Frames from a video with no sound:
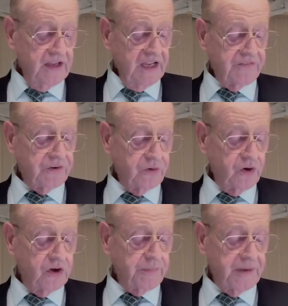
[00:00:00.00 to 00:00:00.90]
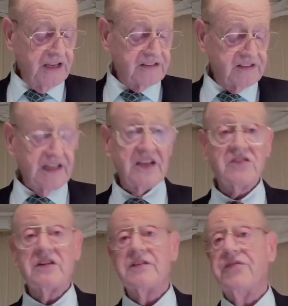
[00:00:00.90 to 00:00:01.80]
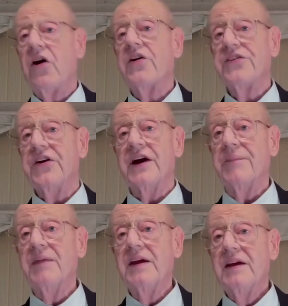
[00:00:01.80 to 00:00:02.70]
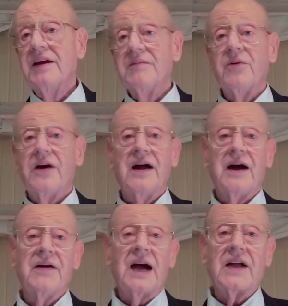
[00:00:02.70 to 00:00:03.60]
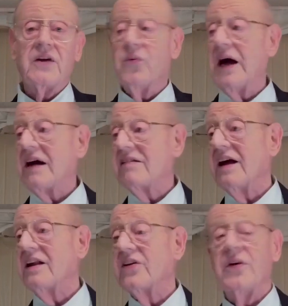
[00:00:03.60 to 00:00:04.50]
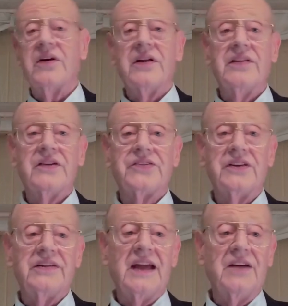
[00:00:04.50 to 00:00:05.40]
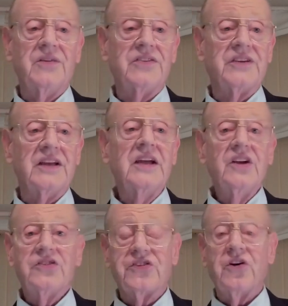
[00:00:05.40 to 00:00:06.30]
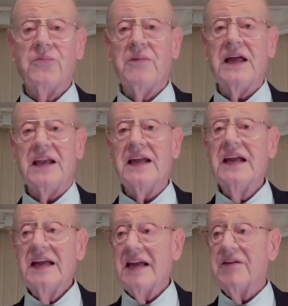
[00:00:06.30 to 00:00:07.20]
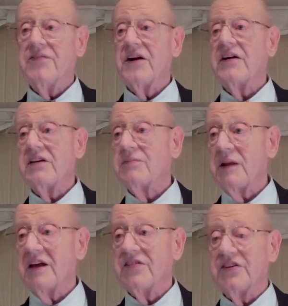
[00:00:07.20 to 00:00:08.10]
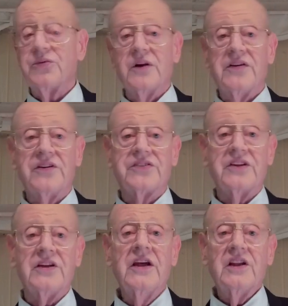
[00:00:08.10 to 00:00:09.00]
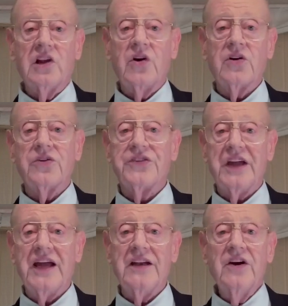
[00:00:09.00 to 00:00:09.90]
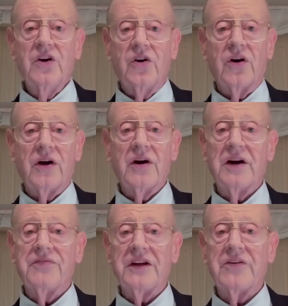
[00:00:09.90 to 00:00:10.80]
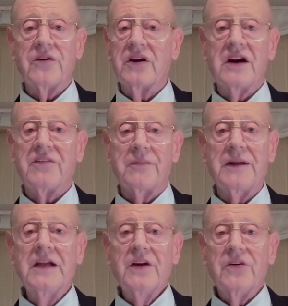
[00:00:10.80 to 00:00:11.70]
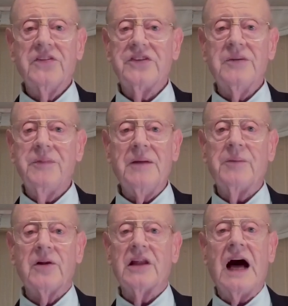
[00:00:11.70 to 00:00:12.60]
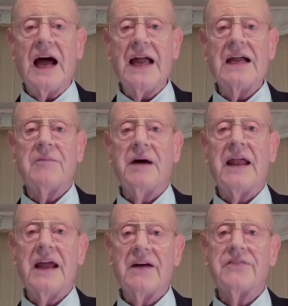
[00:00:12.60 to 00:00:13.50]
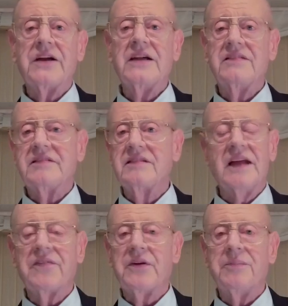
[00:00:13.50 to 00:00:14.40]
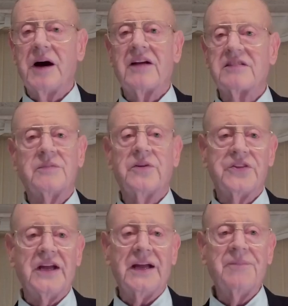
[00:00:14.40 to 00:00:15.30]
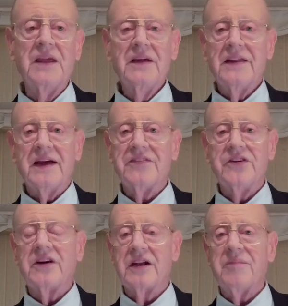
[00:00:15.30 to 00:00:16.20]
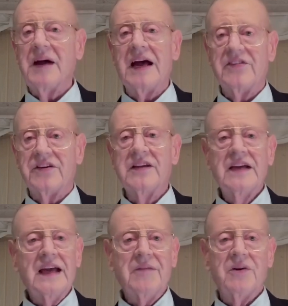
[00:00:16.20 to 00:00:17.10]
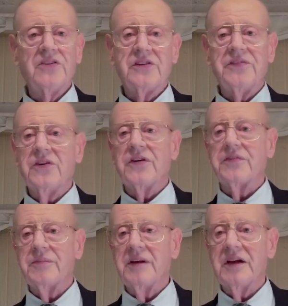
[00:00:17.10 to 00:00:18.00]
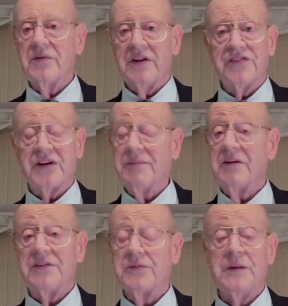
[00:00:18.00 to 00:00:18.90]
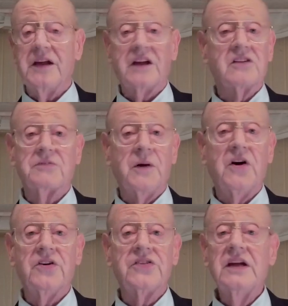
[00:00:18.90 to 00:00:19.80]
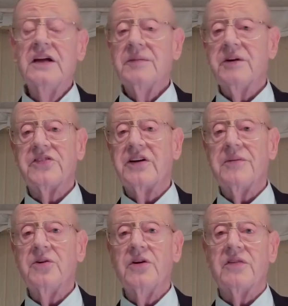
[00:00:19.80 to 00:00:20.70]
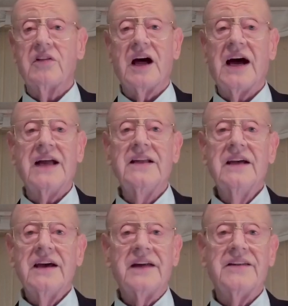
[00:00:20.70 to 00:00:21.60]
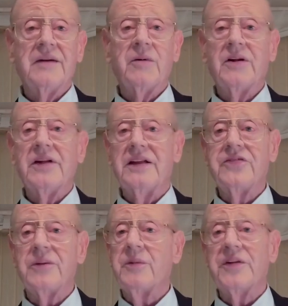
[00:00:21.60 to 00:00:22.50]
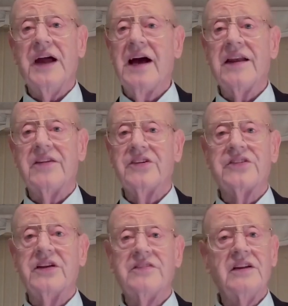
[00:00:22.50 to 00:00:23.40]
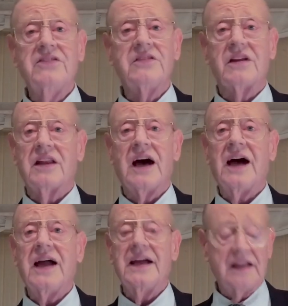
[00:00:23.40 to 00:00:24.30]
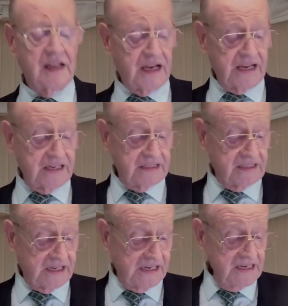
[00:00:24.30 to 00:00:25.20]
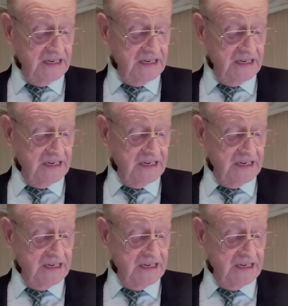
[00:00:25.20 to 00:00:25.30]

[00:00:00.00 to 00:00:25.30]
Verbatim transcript: If a ruler pays attention to falsehood, boy, I, I, could wax eloquent on this today. We see so many in various places, whether it's the local, state, or uh, federal government. We see people lying about every every possible thing that you can imagine, and most of you are familiar with it. Some of it's being exposed, but some who have lied uh, double and triple down and just continue to lie and lie and lie.